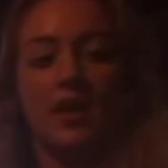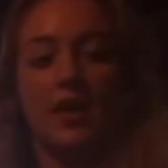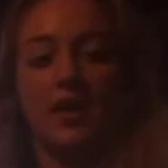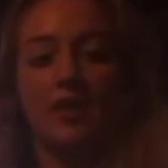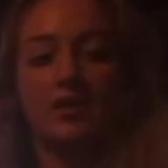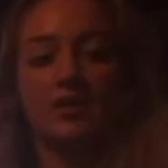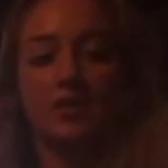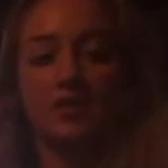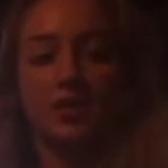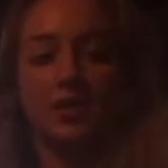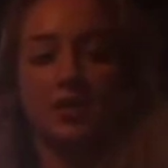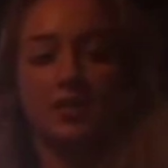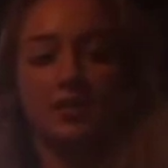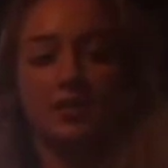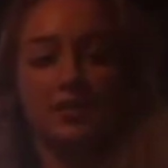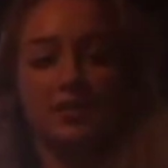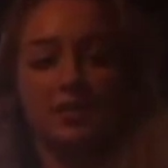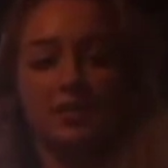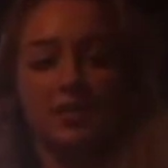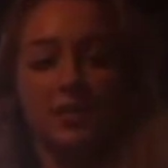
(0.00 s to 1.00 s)
In
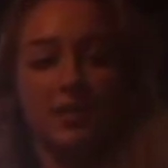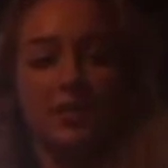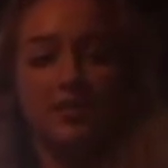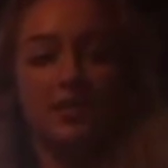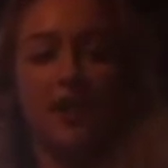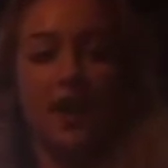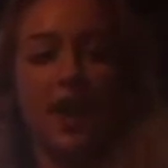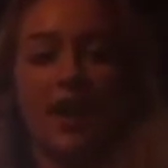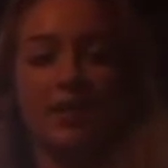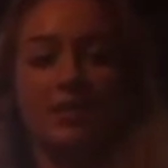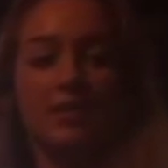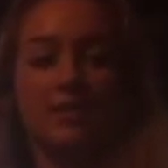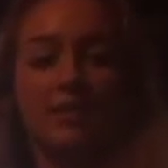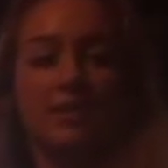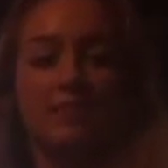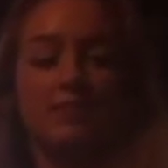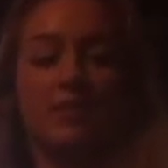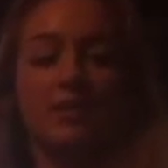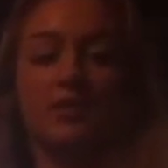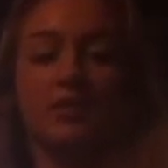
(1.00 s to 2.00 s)
chickens, the
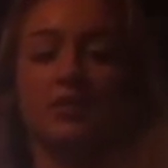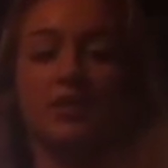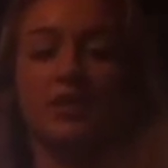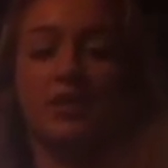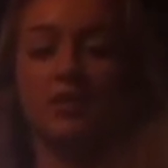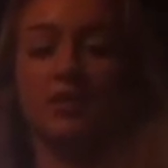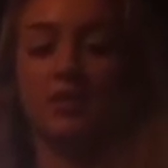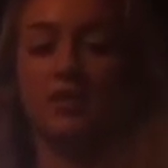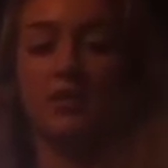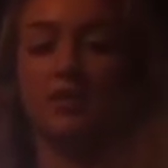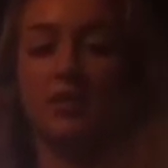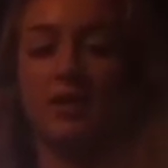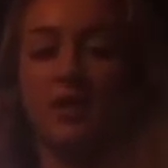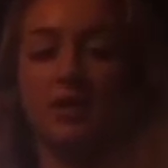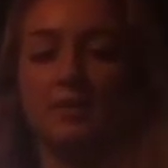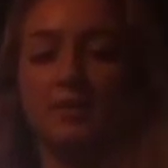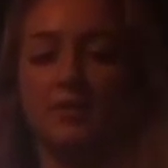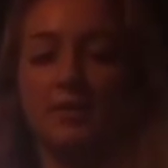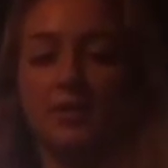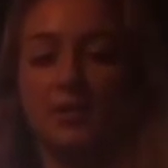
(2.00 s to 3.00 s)
ICV injection
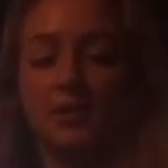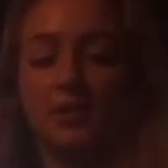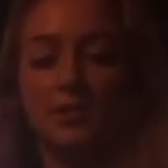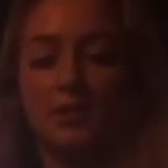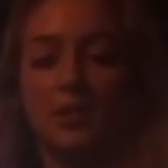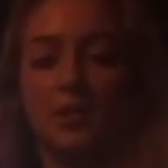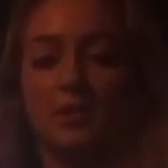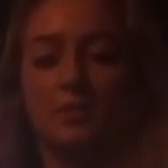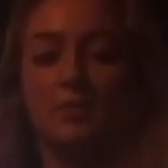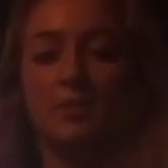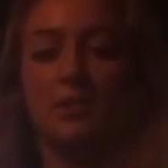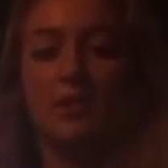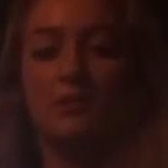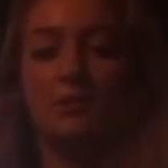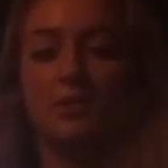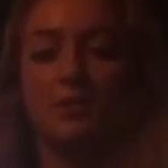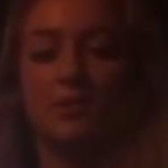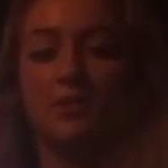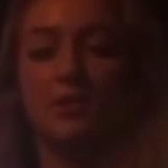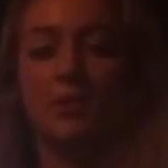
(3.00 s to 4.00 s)
of 120
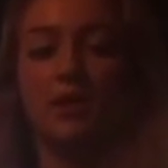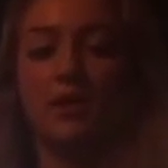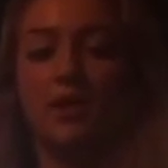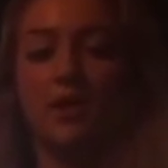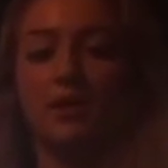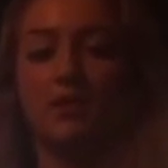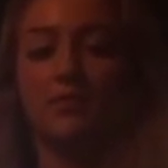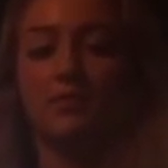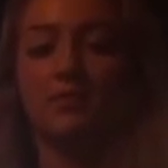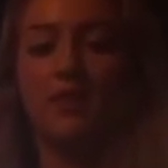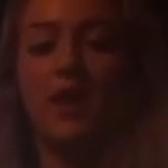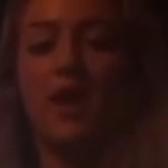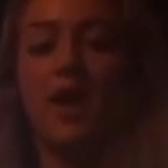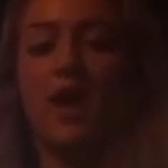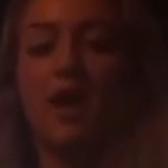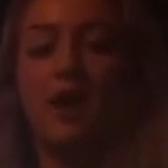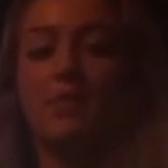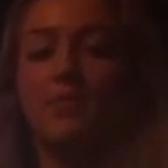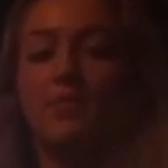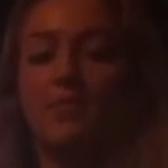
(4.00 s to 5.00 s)
pmol of
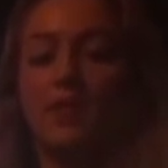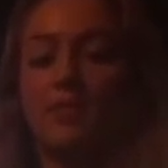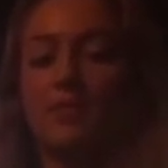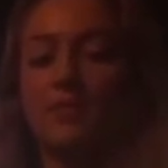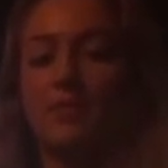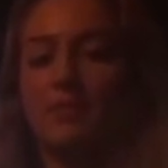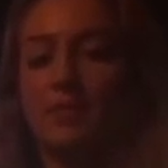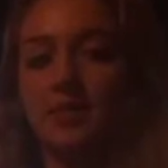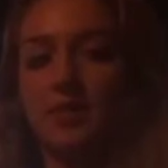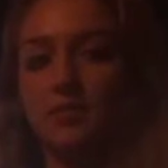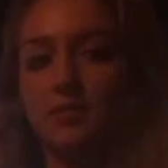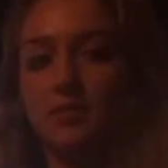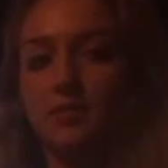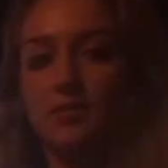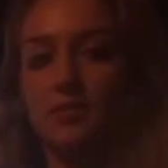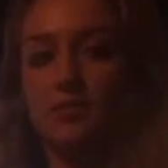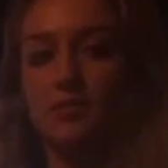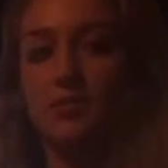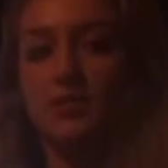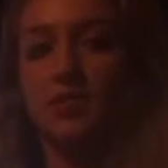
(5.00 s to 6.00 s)
alpha MSH
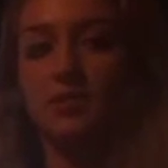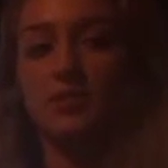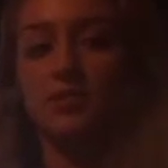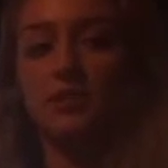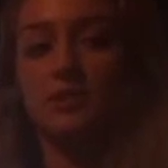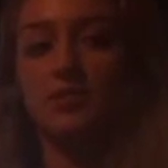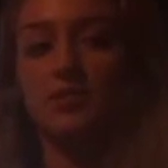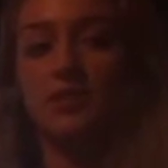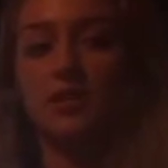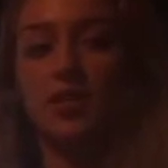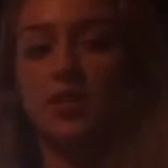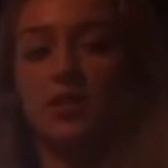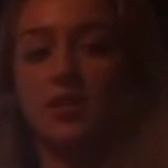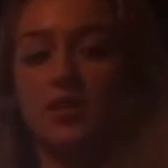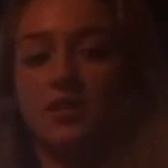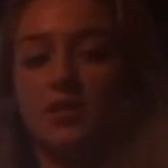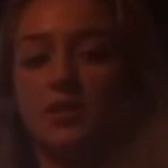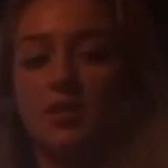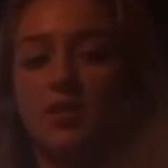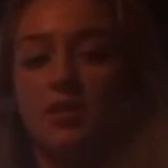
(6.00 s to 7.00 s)
was
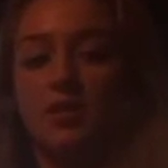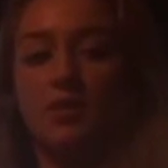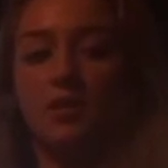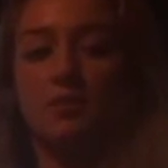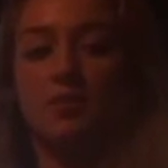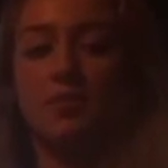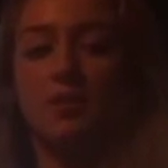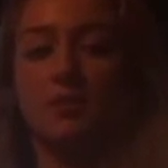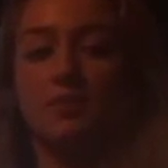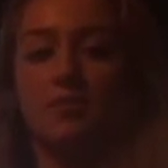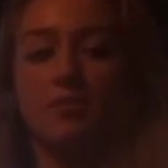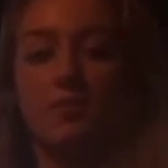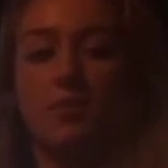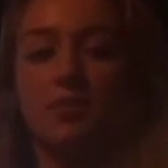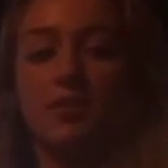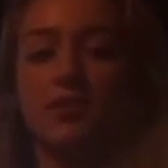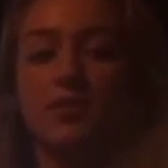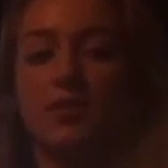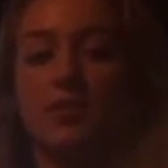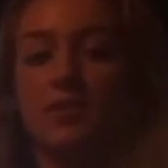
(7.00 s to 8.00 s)
associated with
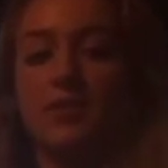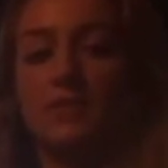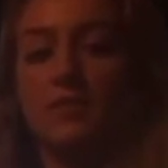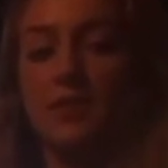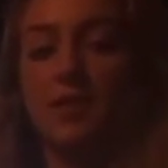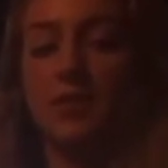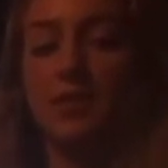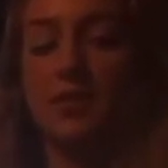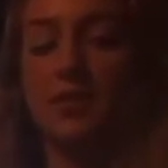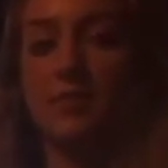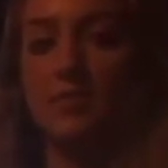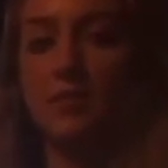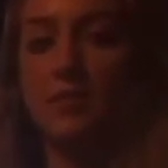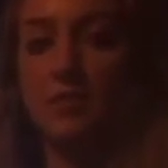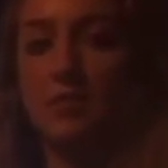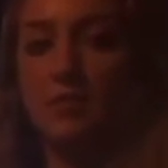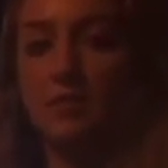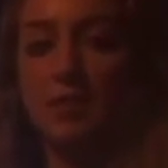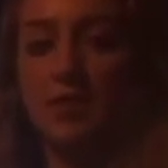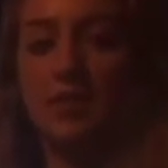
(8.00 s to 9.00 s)
more CFOS
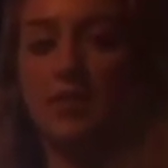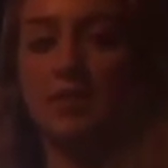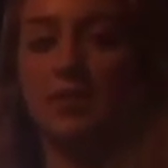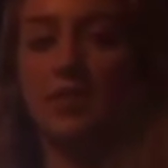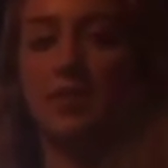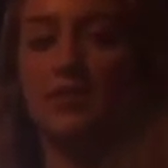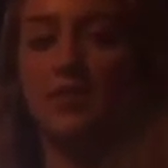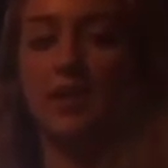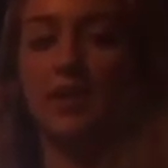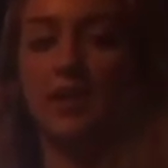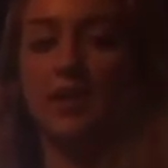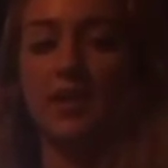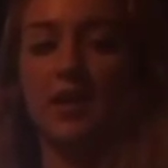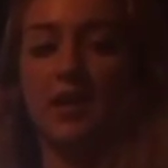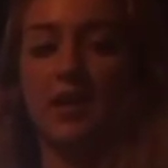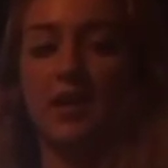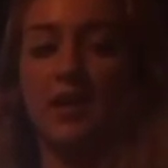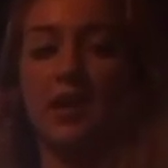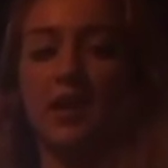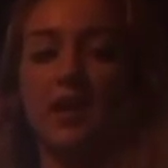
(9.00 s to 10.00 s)
immunoreactivity
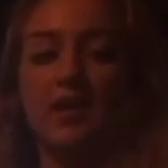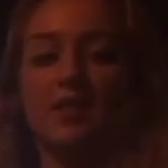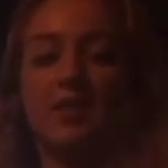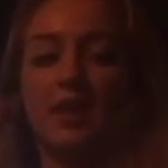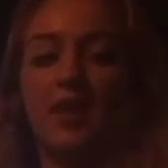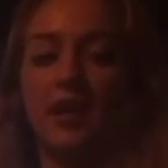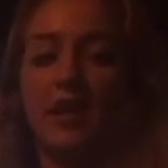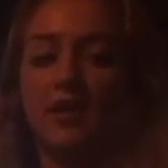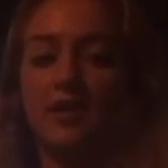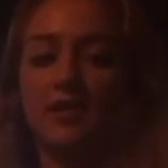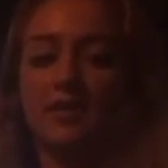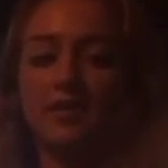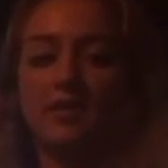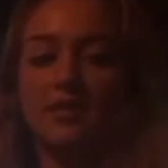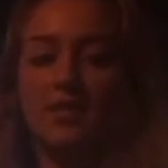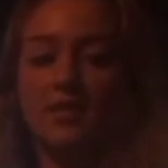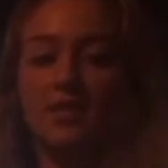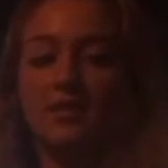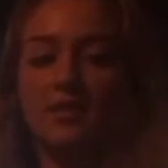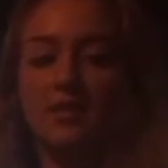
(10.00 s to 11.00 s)
in the ARC,
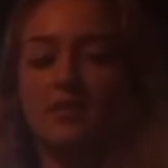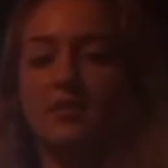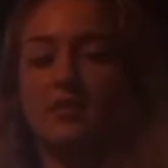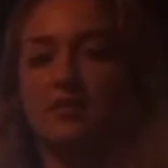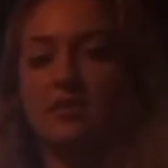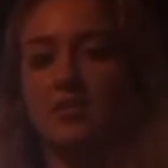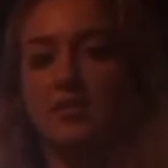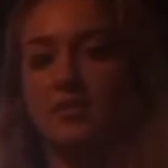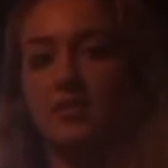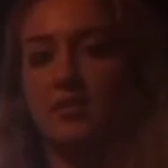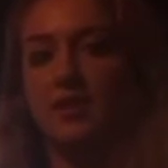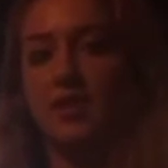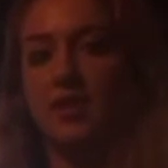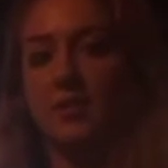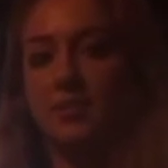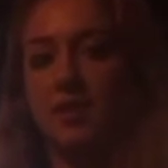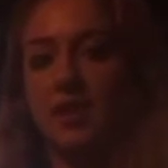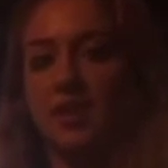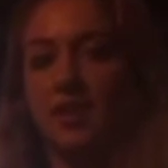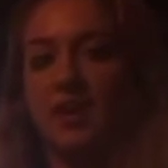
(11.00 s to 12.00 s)
the
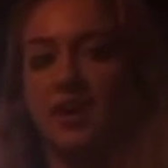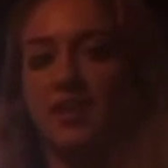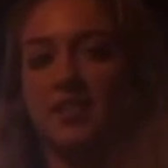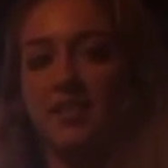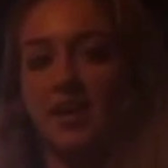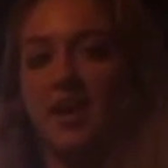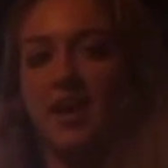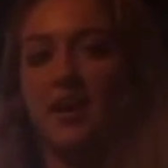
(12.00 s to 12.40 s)
DMN, and the